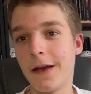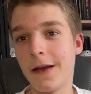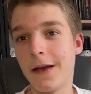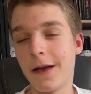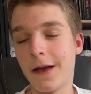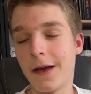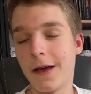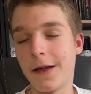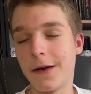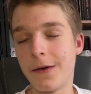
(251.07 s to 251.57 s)

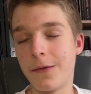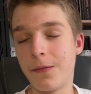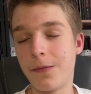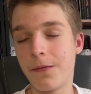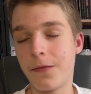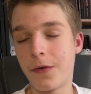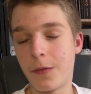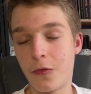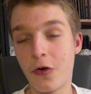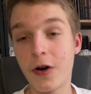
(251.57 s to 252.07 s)
And
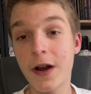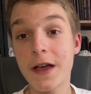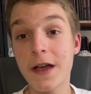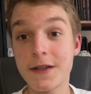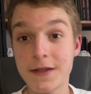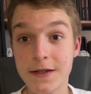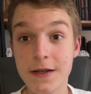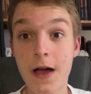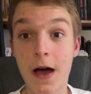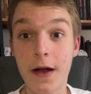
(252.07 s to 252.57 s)
from what I
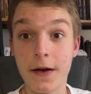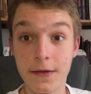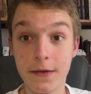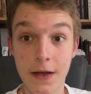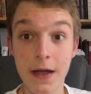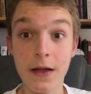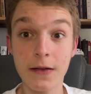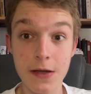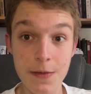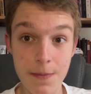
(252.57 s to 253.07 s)
see on a
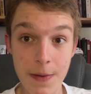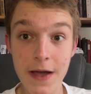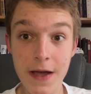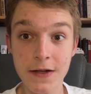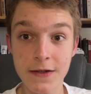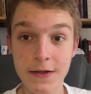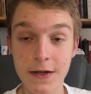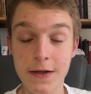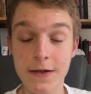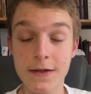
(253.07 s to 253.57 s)
daily
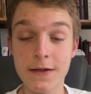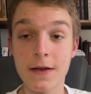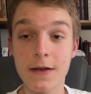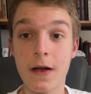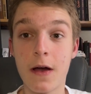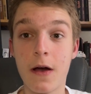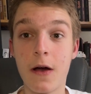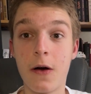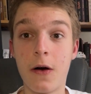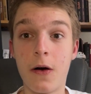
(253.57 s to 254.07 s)
basis,
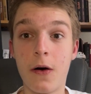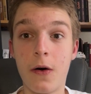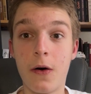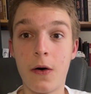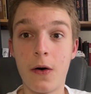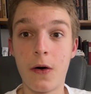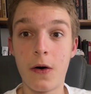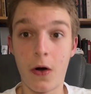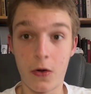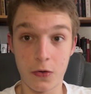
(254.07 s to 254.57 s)

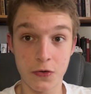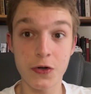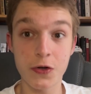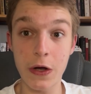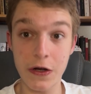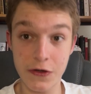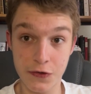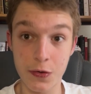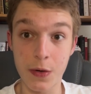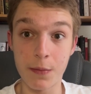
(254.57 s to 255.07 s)
also
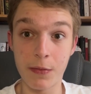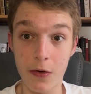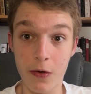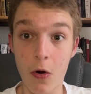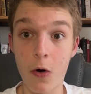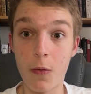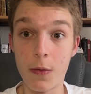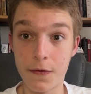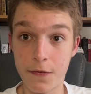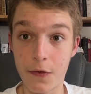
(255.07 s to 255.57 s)
extremely
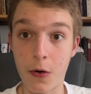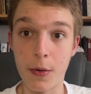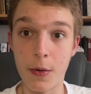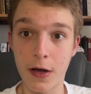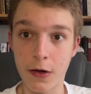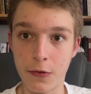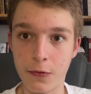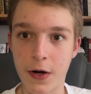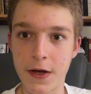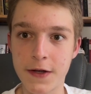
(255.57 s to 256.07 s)

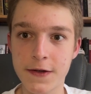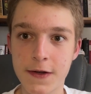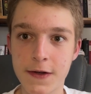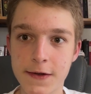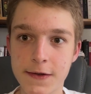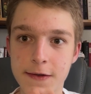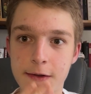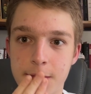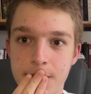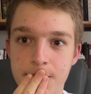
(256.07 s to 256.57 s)
homophobic and
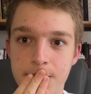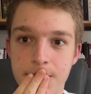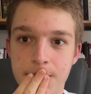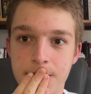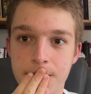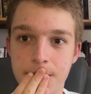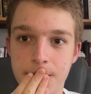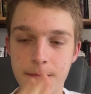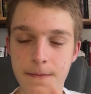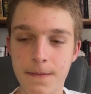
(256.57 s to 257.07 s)
racist.
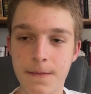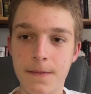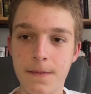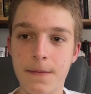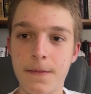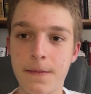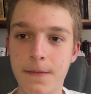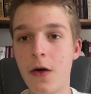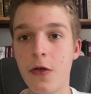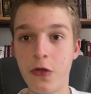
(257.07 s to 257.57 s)

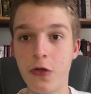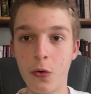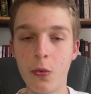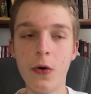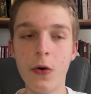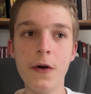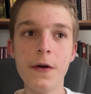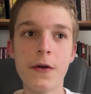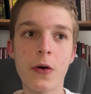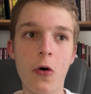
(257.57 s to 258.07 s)
The
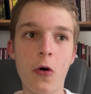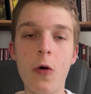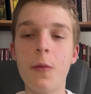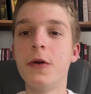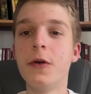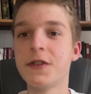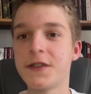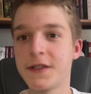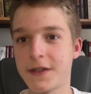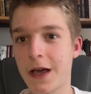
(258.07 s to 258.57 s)
word
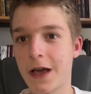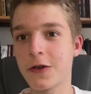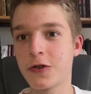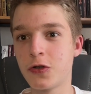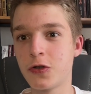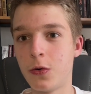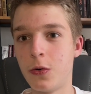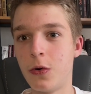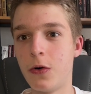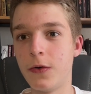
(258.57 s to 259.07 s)

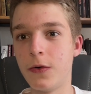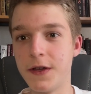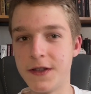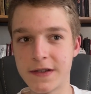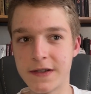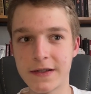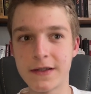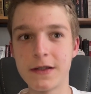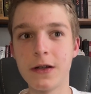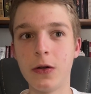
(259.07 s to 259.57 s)
homosexual
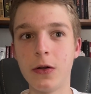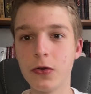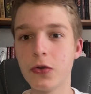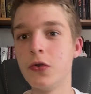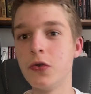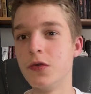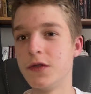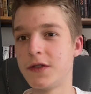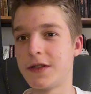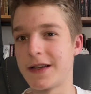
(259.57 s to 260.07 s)
is still
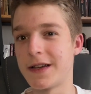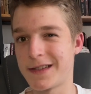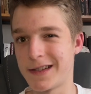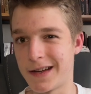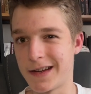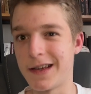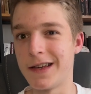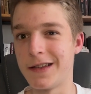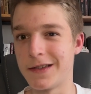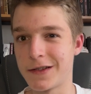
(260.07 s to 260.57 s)
used as
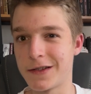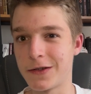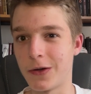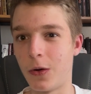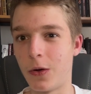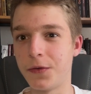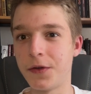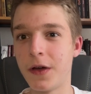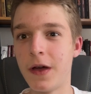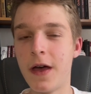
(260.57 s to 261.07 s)
an
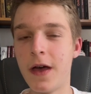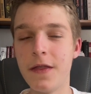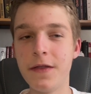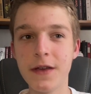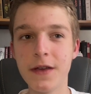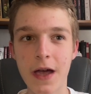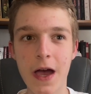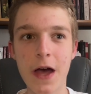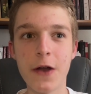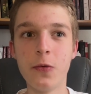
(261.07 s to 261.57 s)
insult.
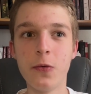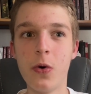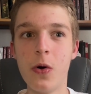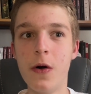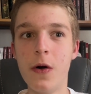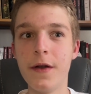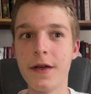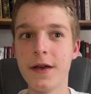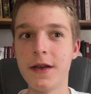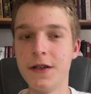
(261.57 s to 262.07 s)
The
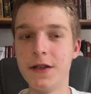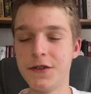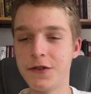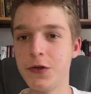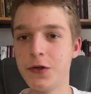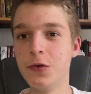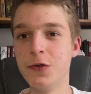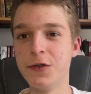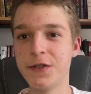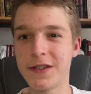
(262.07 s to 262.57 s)
N-word
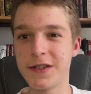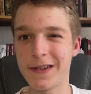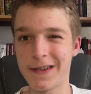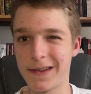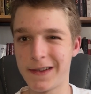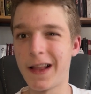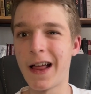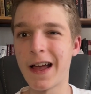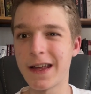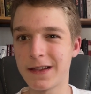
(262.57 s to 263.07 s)
is
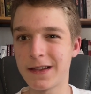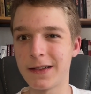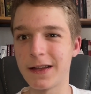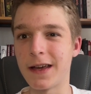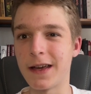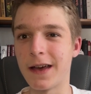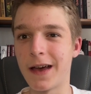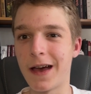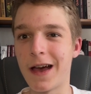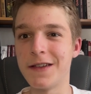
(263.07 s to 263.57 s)
used
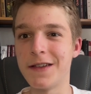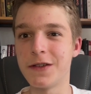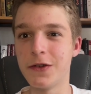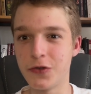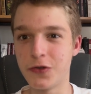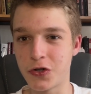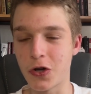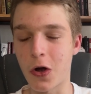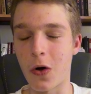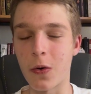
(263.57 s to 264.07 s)
lightly as a
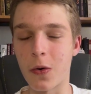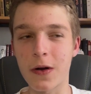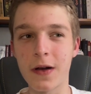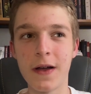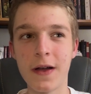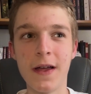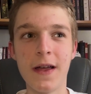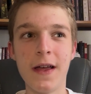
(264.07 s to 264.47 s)
joke.